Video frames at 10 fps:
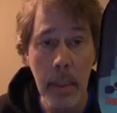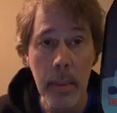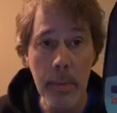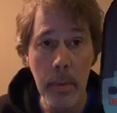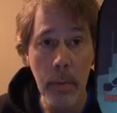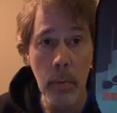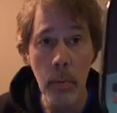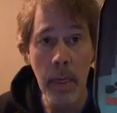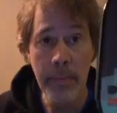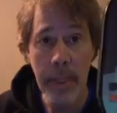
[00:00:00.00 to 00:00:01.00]

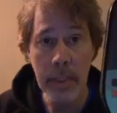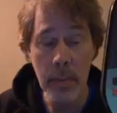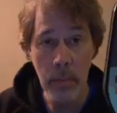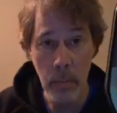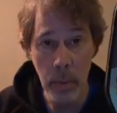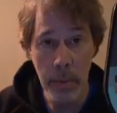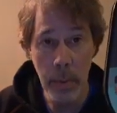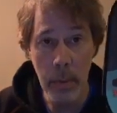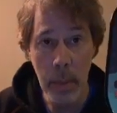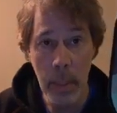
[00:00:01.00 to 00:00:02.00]
So if that's what
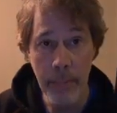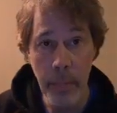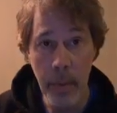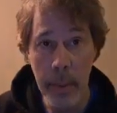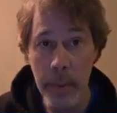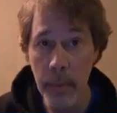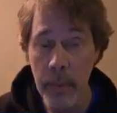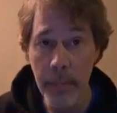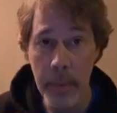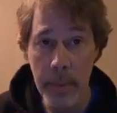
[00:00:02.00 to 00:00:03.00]
you're looking for, this
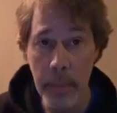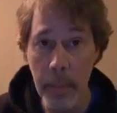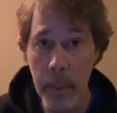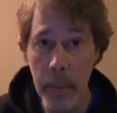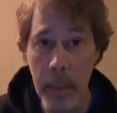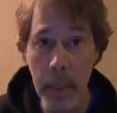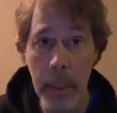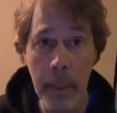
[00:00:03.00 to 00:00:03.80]
one fits the bill.